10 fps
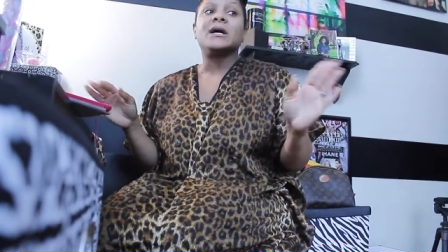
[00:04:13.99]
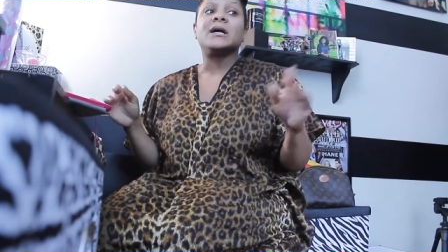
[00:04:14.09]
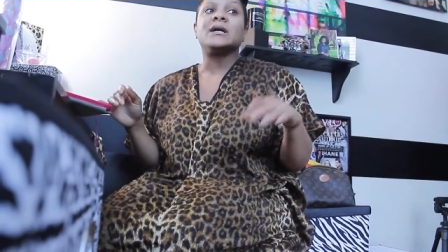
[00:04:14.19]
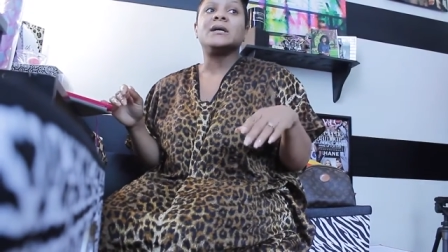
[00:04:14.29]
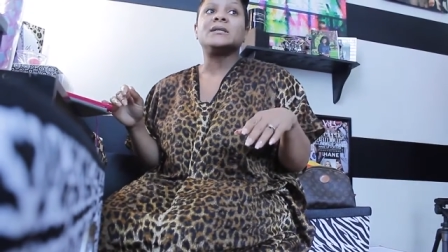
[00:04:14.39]

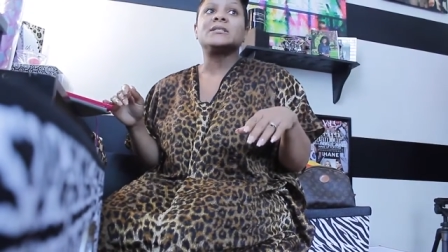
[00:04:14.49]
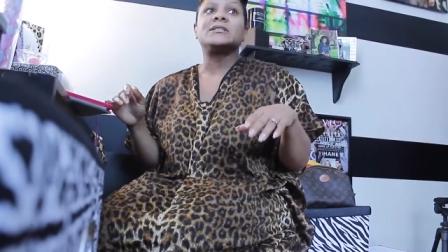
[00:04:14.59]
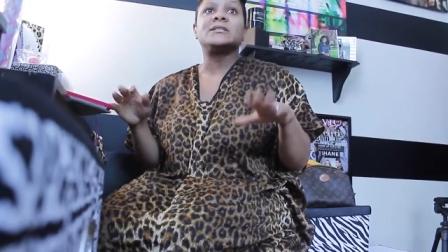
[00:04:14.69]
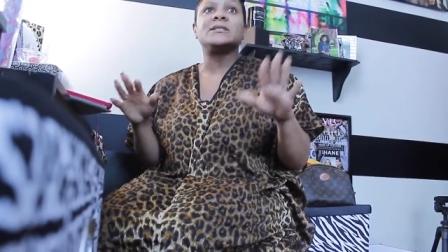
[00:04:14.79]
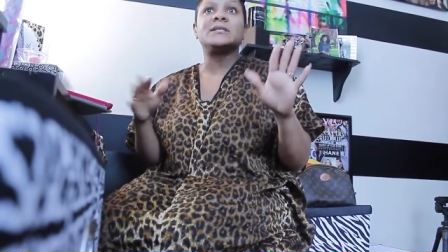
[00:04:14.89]
Uh,
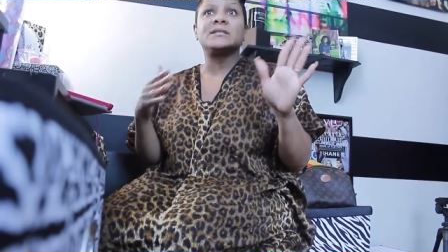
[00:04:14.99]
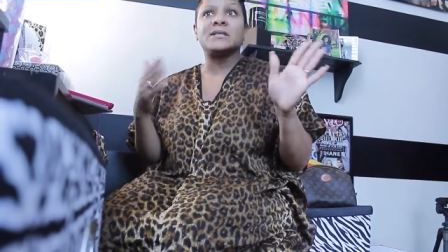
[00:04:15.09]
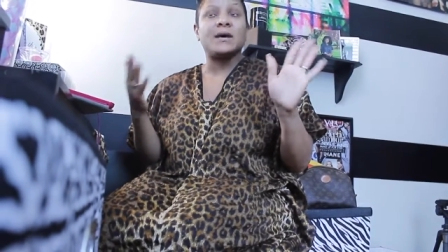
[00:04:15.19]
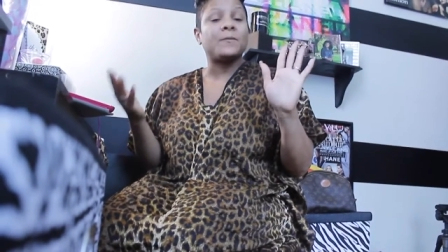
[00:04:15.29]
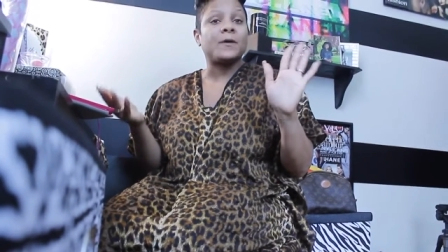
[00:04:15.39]
she is
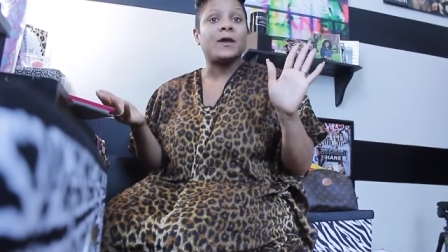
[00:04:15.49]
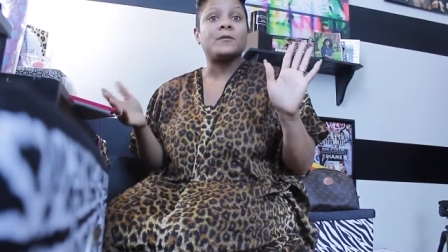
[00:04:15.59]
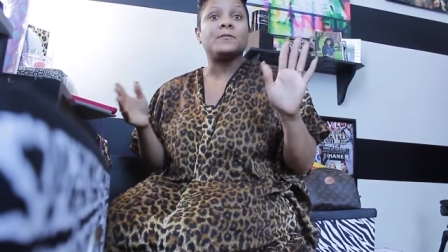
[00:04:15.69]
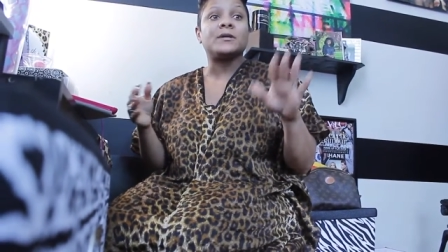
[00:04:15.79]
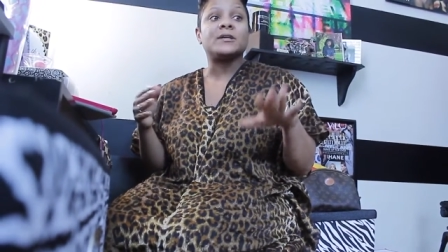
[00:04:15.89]
that way
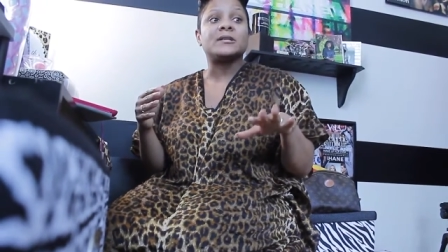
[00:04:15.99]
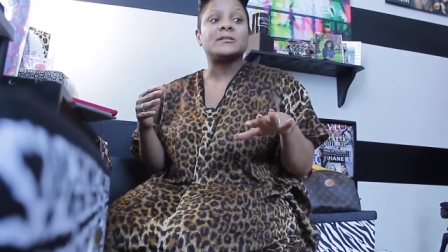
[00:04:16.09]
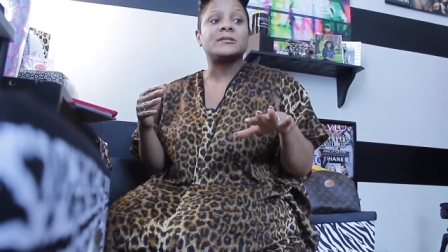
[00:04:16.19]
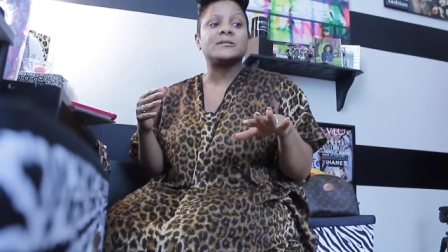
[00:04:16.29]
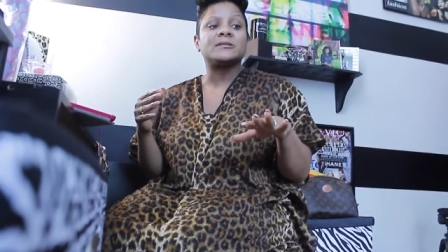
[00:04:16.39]

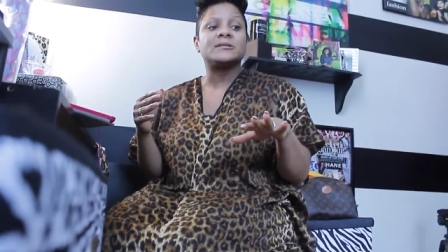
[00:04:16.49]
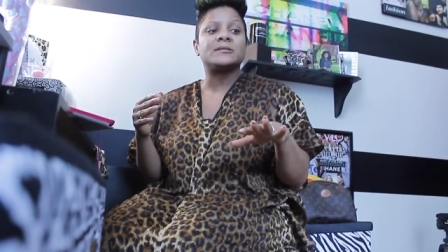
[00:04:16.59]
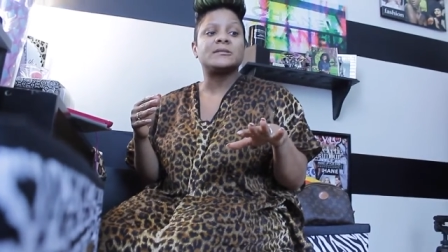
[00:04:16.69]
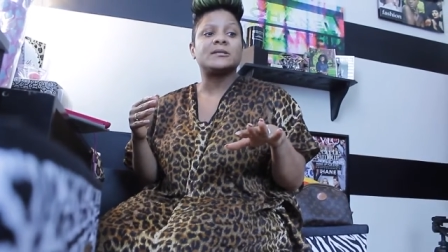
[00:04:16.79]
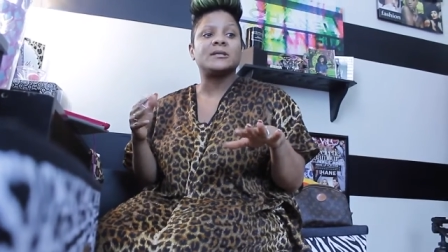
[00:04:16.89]
with
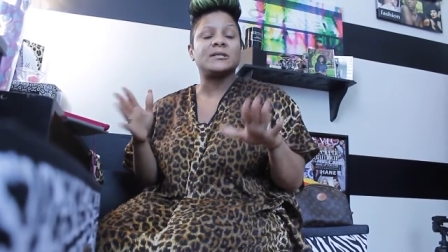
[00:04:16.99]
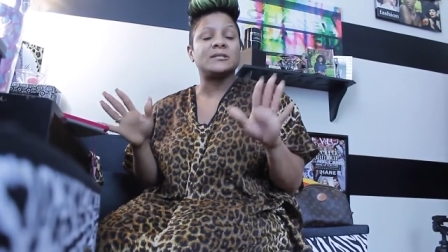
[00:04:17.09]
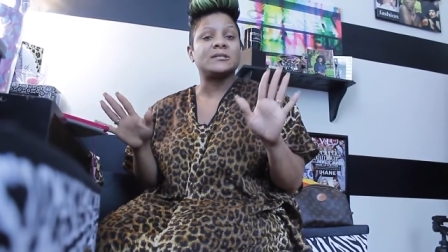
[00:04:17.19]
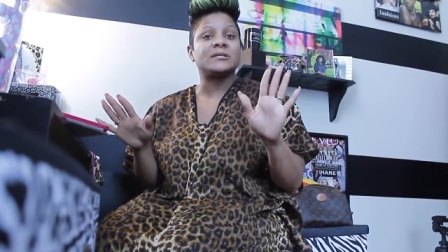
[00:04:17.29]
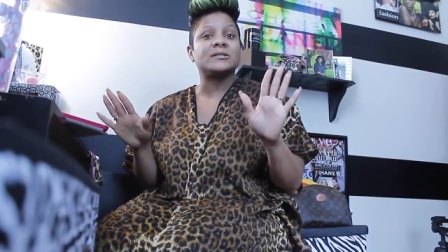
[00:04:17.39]

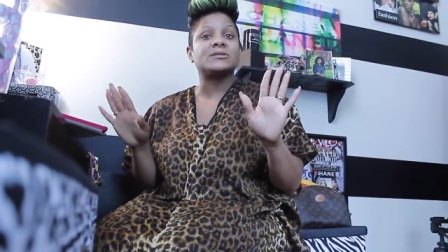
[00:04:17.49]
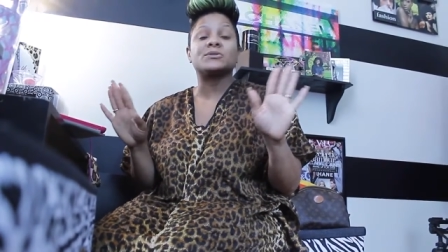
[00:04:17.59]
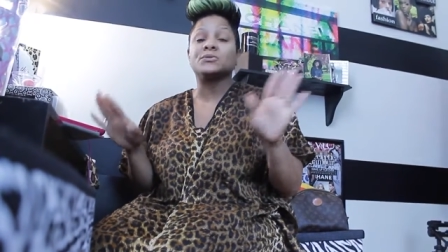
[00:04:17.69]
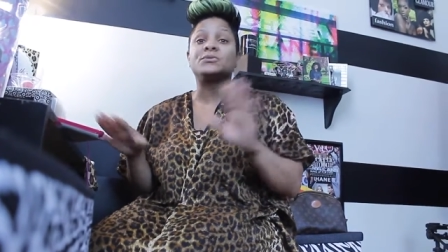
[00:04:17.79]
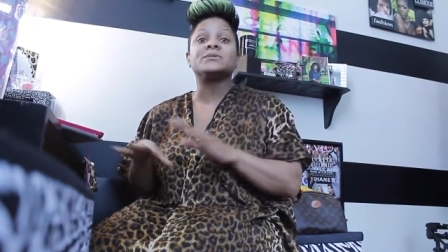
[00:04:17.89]
kids in
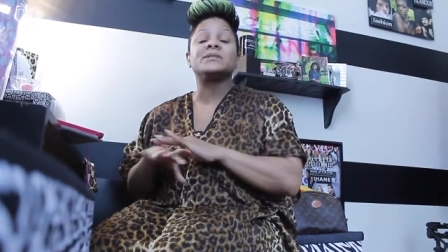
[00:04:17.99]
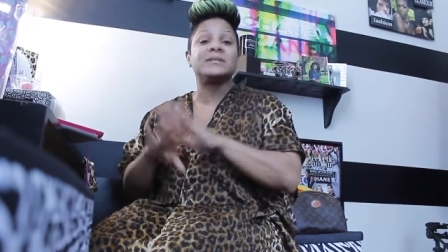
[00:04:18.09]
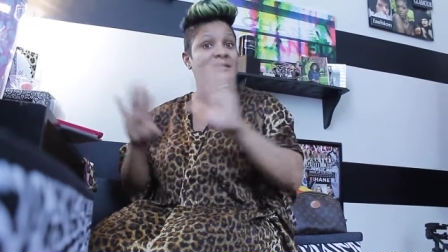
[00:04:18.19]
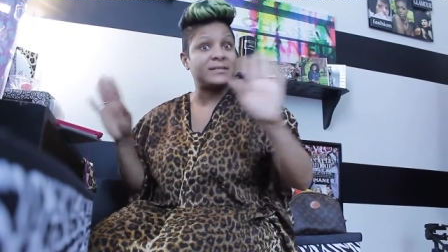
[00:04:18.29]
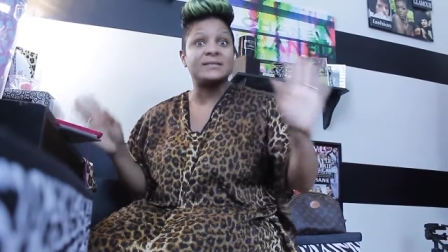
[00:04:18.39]
school to
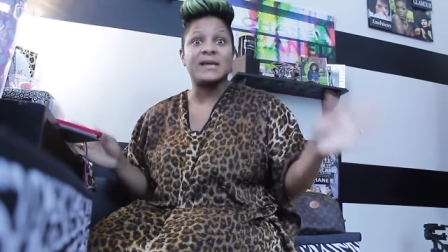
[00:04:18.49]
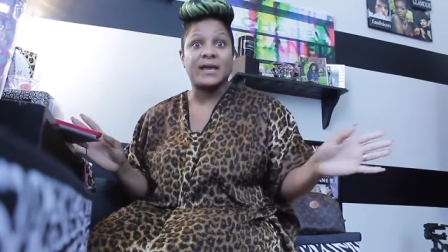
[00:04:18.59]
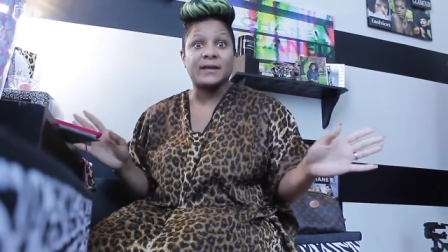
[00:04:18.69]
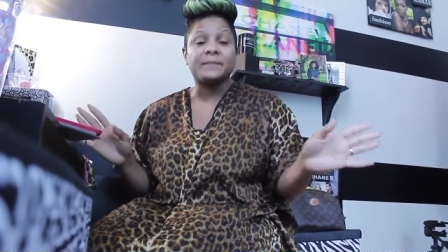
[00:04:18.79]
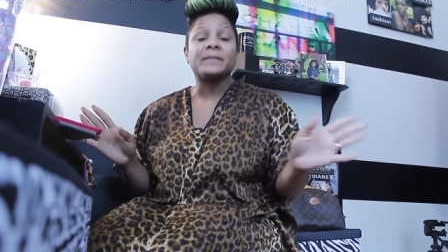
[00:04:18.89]
this
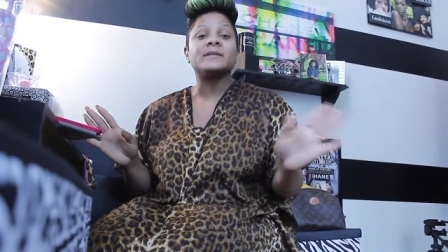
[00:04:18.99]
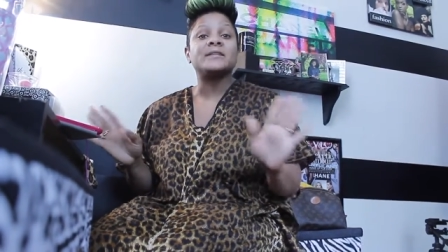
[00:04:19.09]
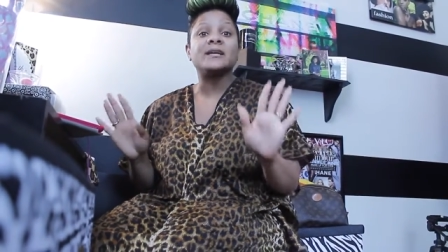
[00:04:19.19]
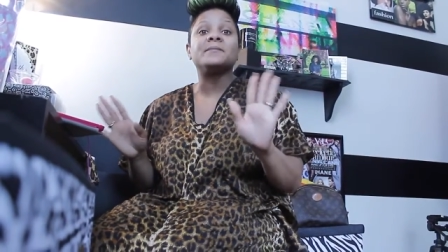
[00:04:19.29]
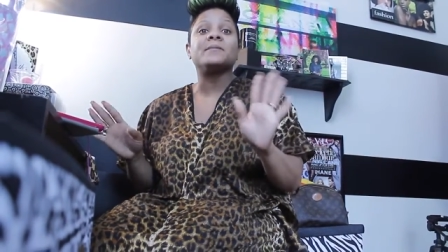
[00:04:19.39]
day.
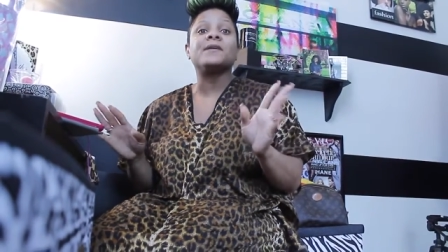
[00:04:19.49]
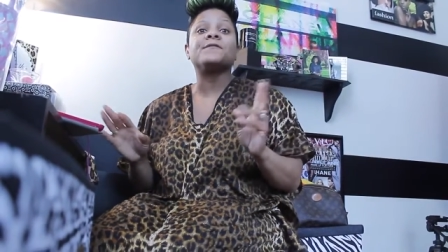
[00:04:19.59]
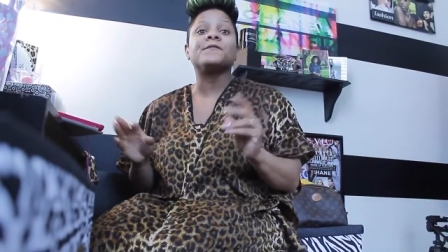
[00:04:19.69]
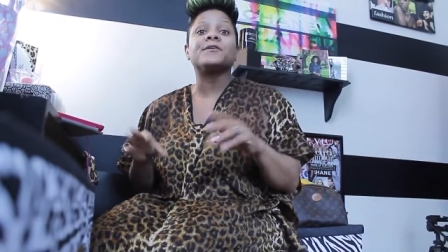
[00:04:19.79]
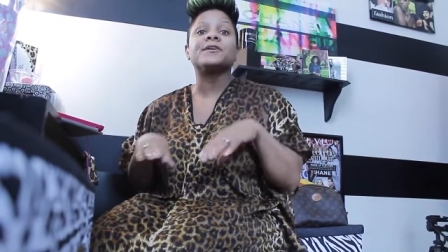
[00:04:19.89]
Jada make
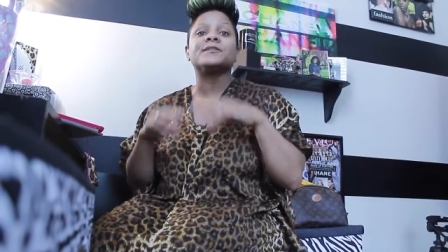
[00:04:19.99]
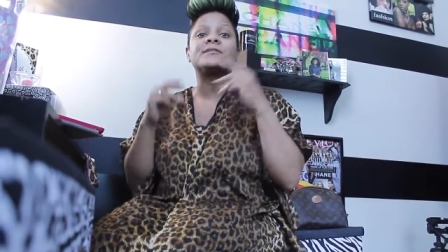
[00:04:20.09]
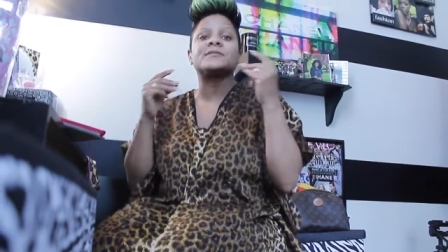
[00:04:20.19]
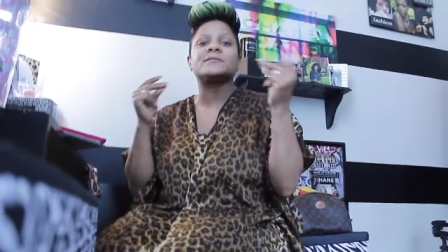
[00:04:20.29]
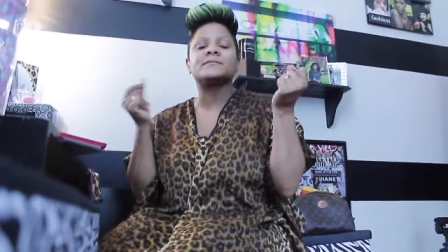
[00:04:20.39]

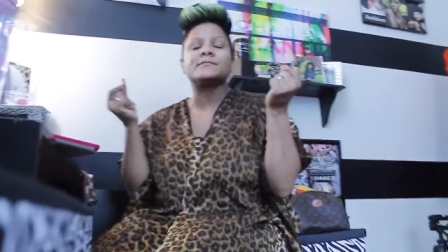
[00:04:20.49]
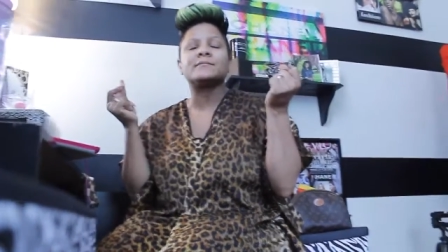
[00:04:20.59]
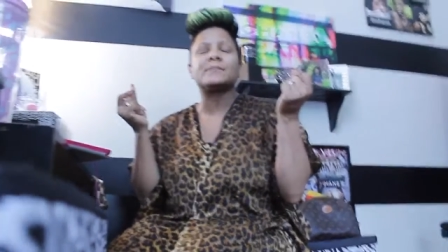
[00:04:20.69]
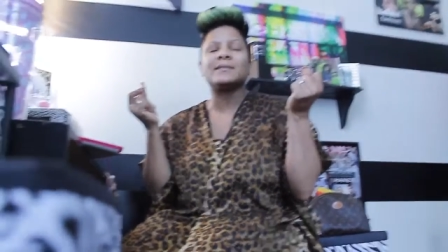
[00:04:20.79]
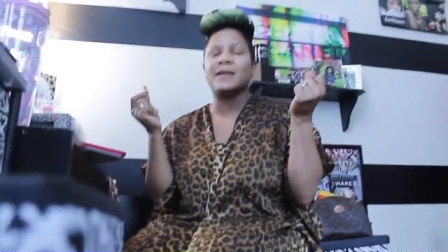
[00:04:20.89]
friends
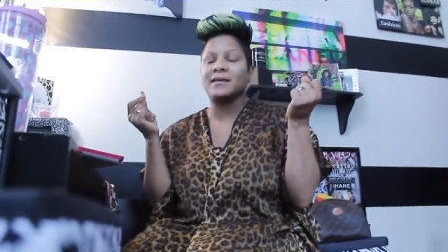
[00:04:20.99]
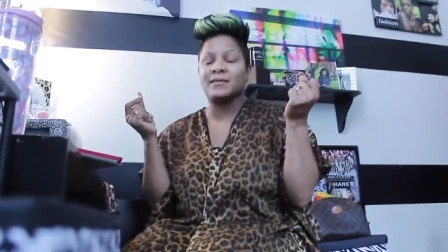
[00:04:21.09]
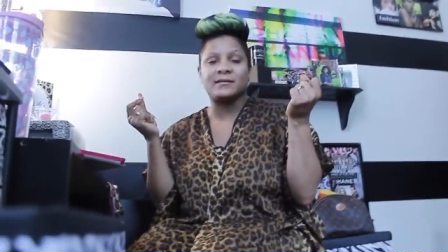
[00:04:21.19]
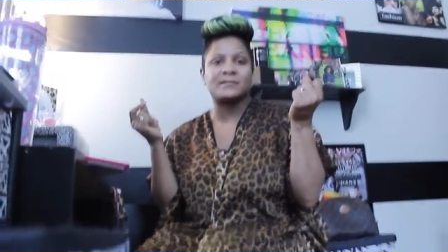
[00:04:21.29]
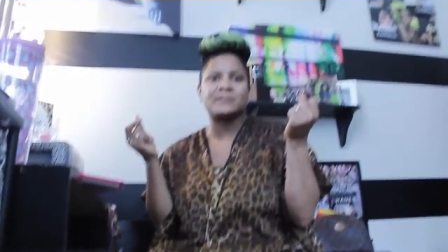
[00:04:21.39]
like
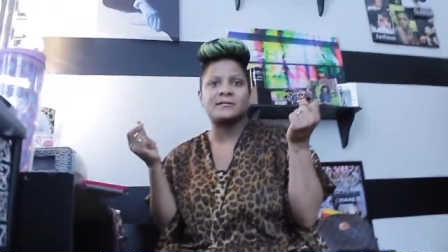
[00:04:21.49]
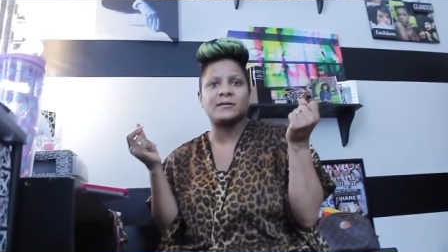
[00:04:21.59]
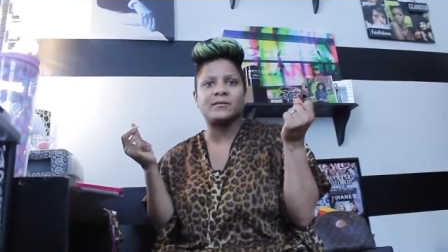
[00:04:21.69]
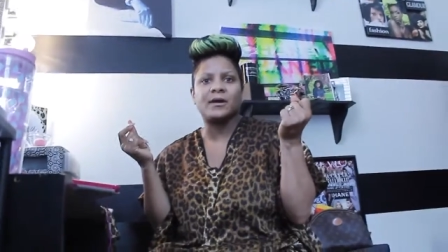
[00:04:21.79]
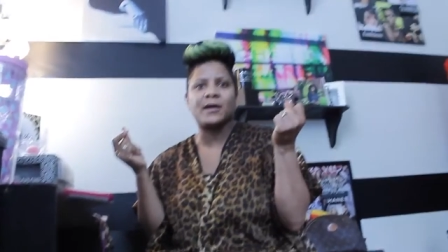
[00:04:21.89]
this,
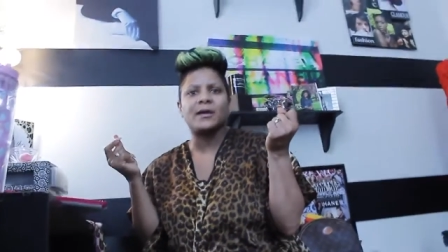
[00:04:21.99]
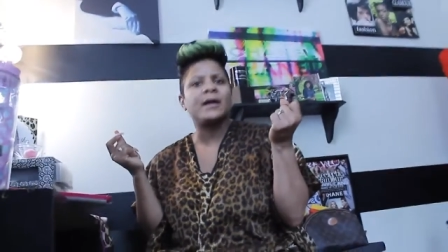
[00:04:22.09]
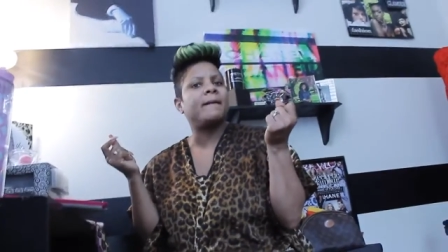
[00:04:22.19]
okay?